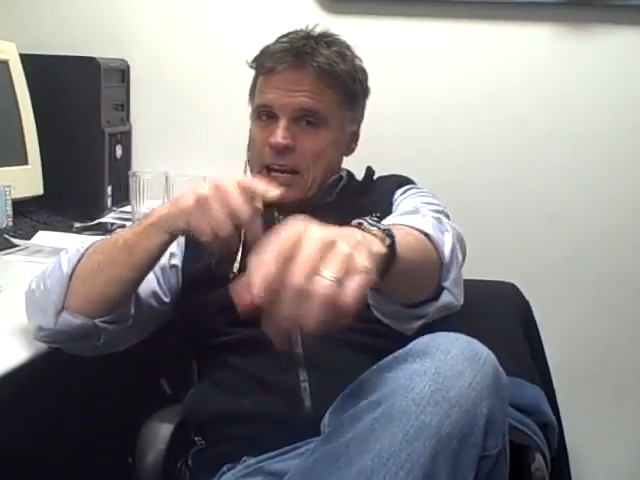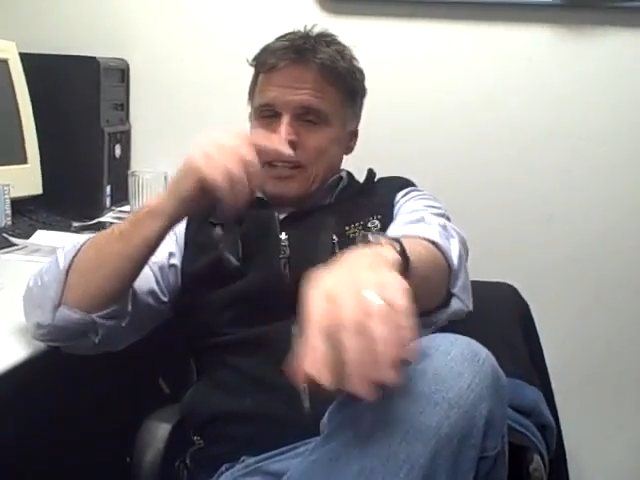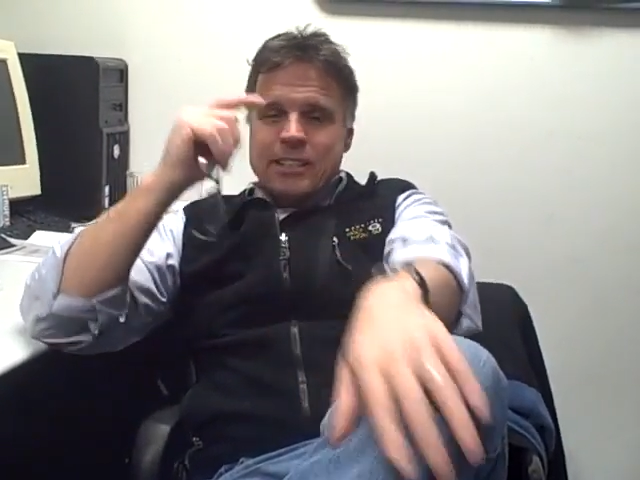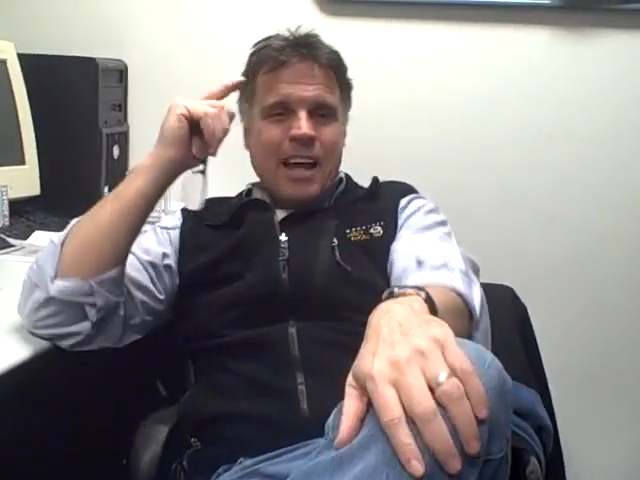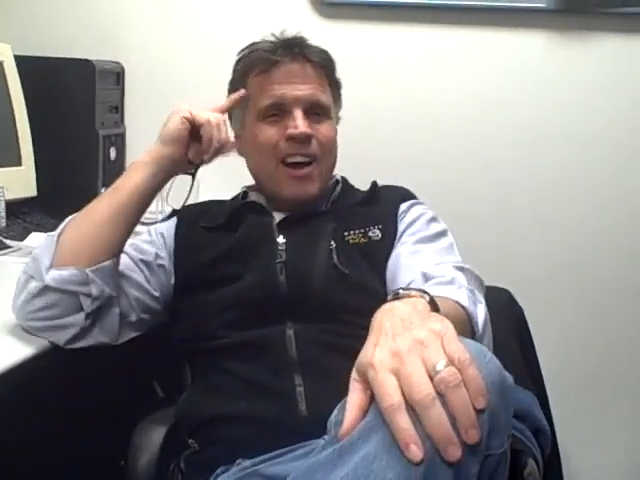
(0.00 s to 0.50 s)

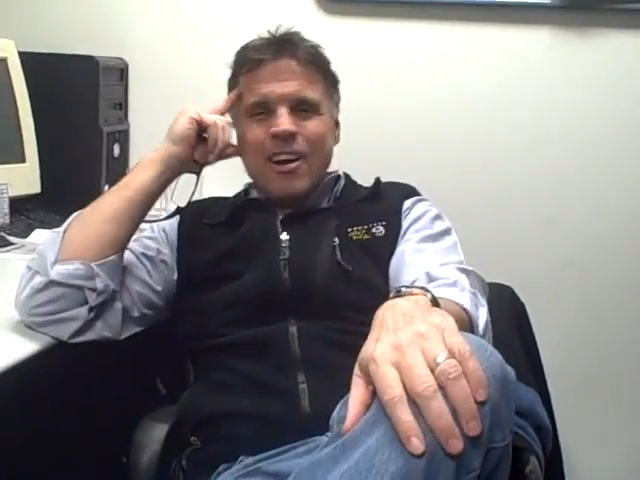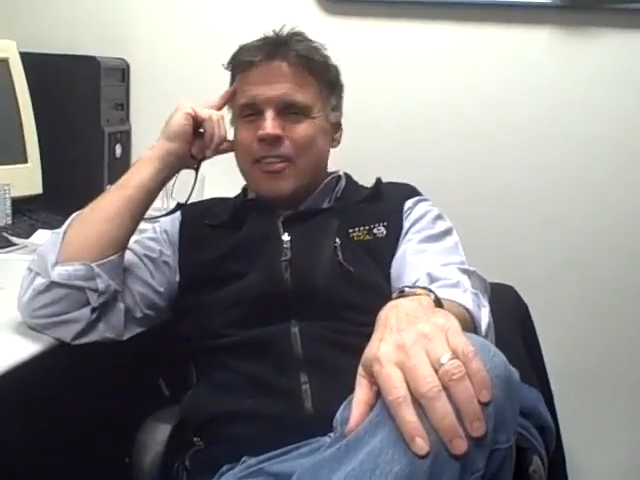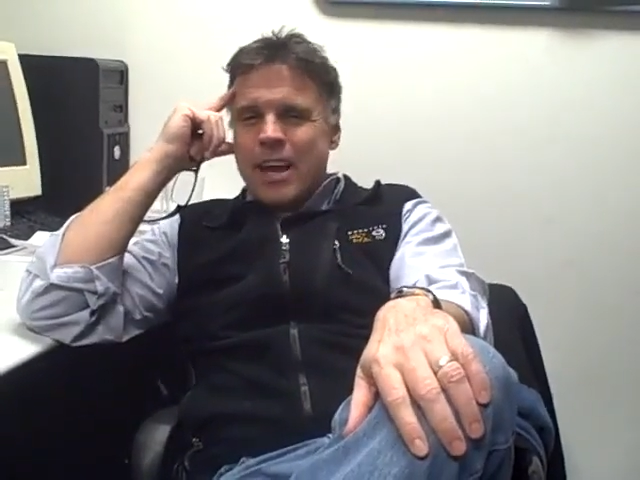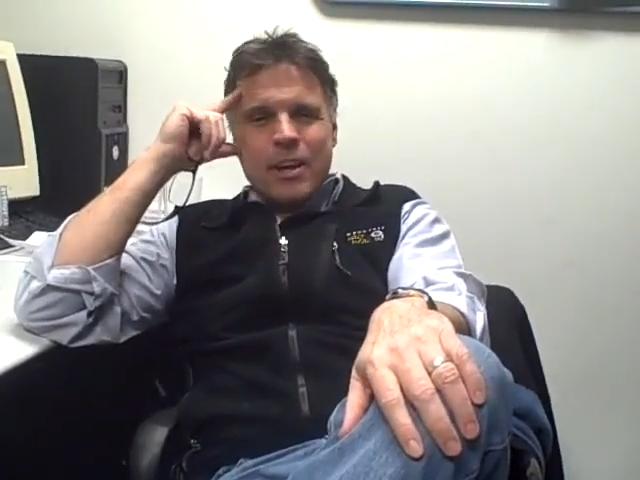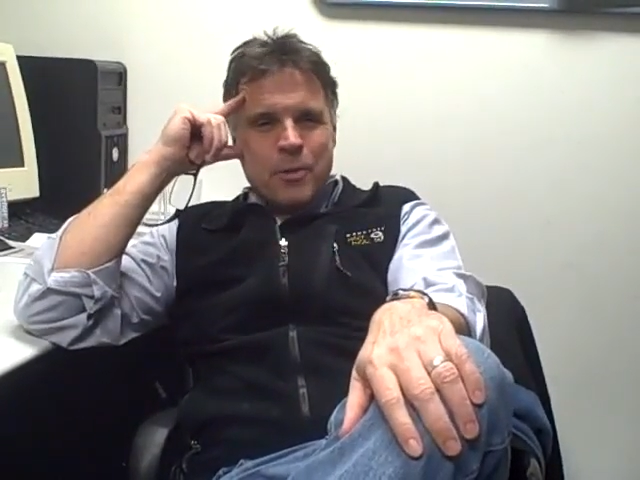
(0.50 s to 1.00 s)
and it's not
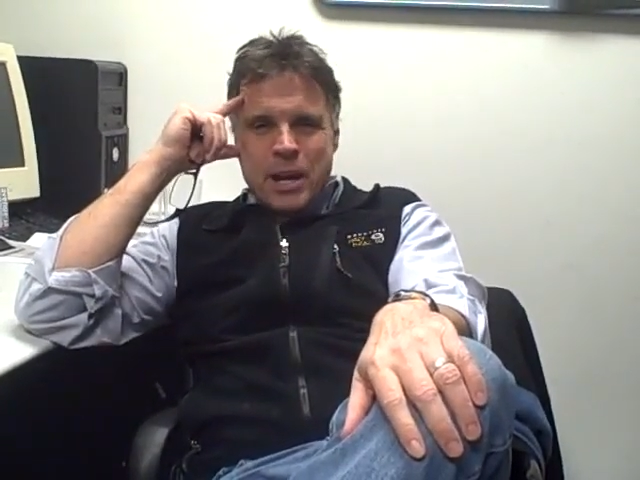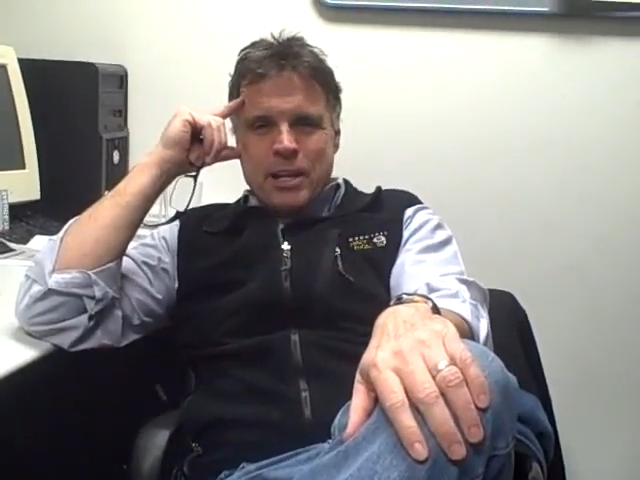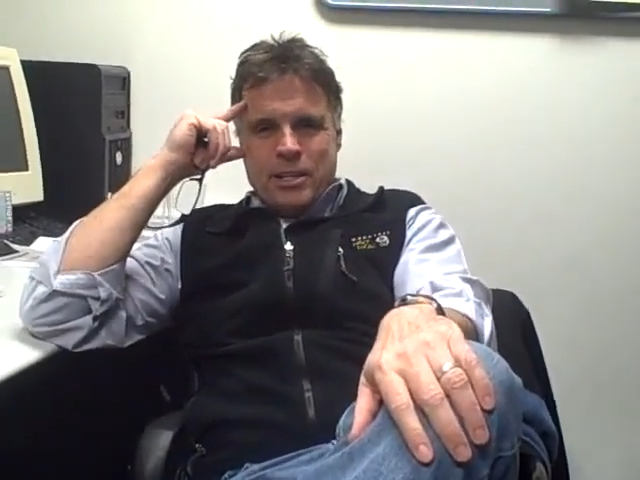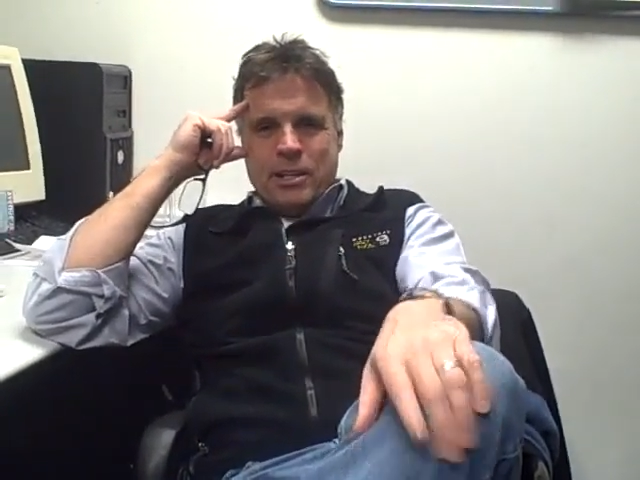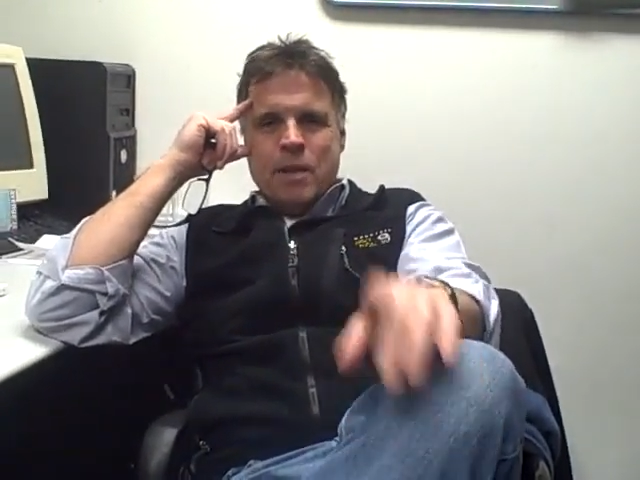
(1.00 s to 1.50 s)
all that
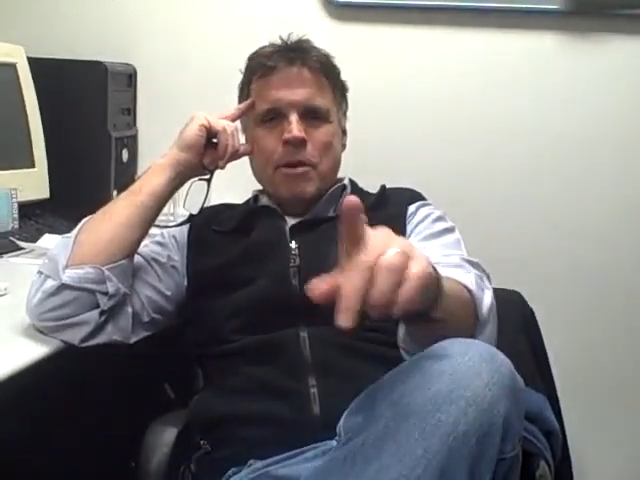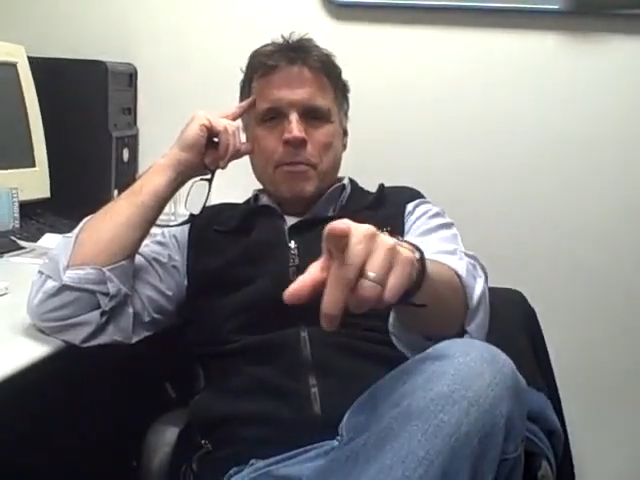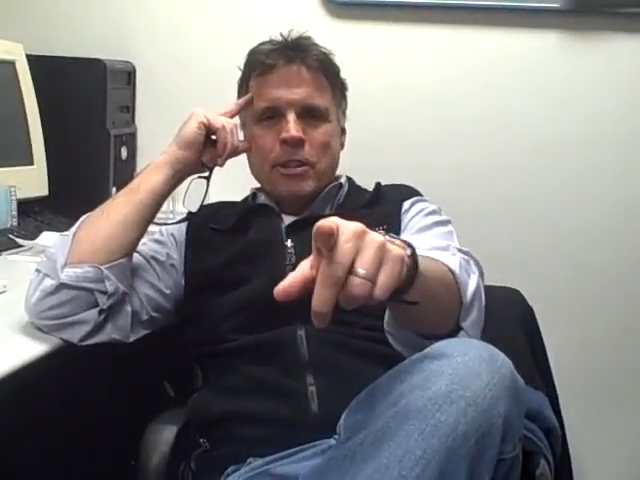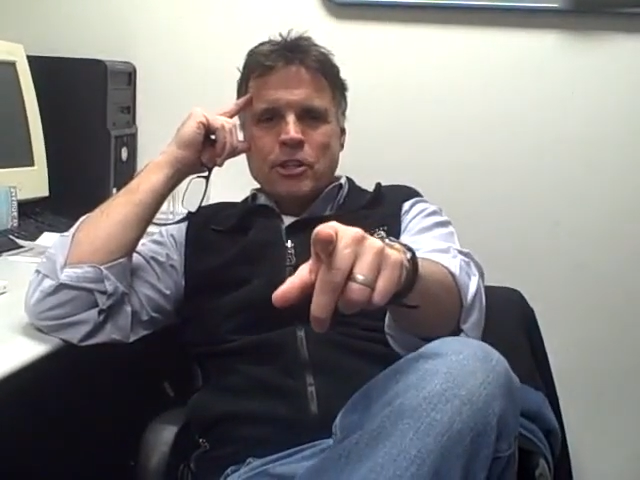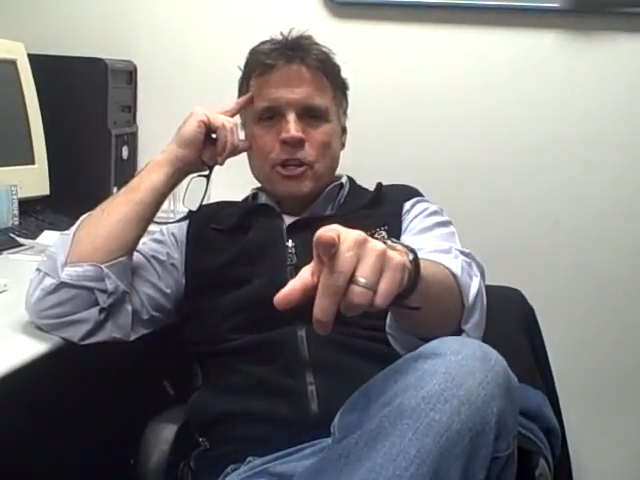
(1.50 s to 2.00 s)
great. Coming
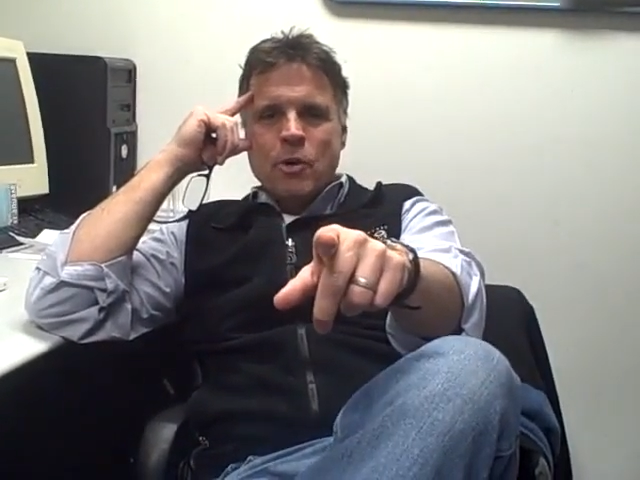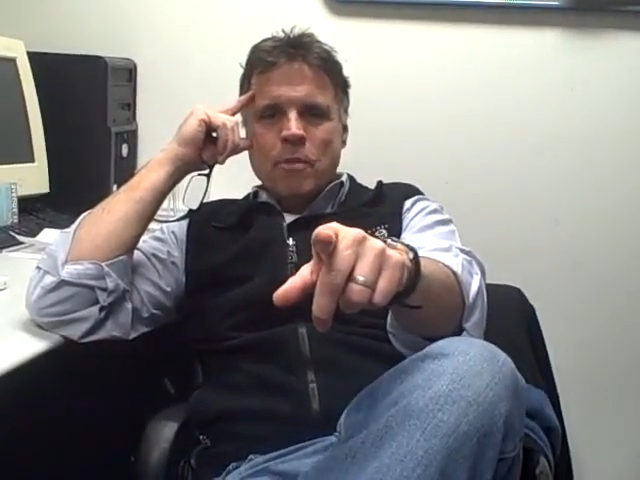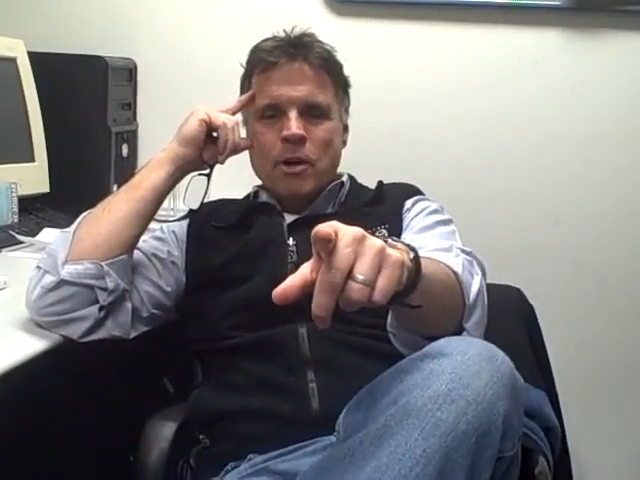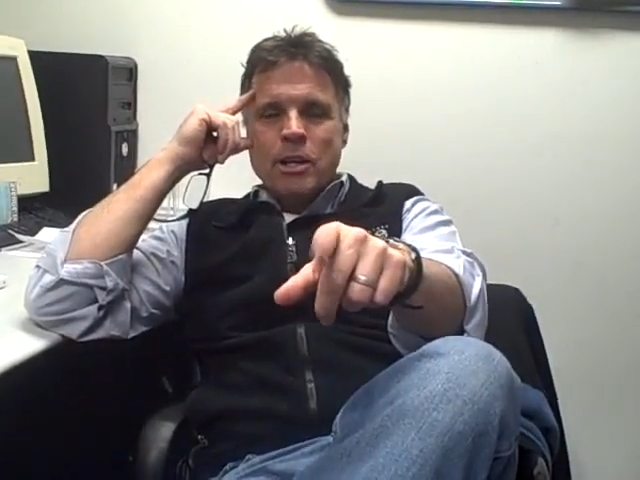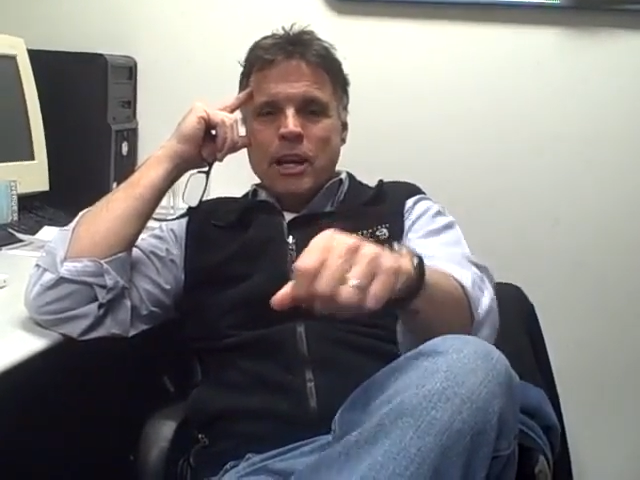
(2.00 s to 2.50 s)
up on the show
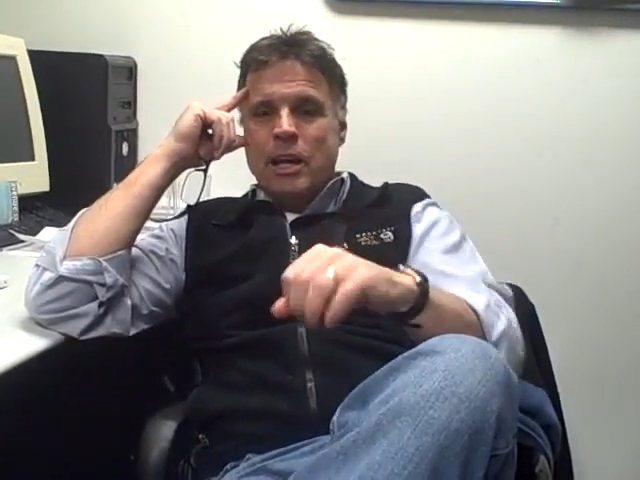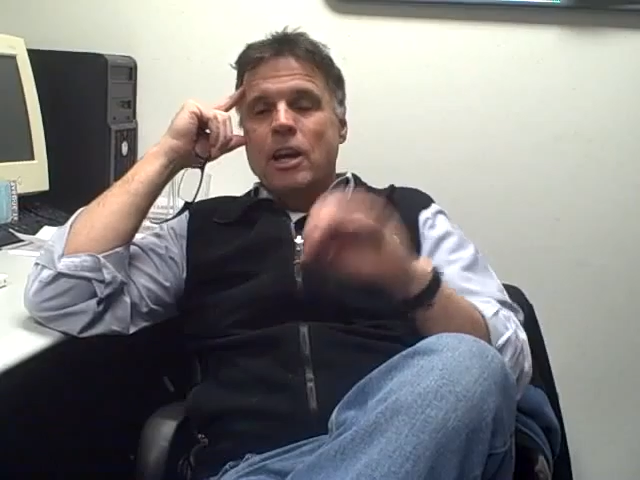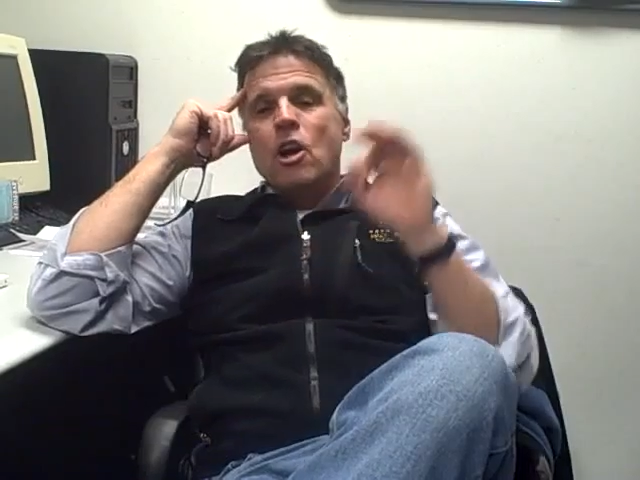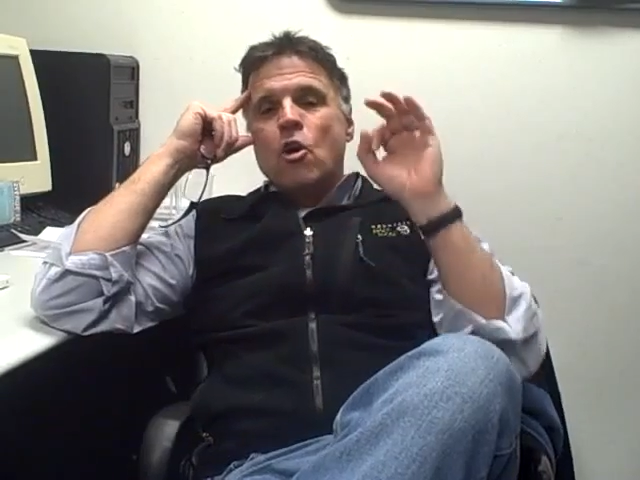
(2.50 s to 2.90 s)
on Monday,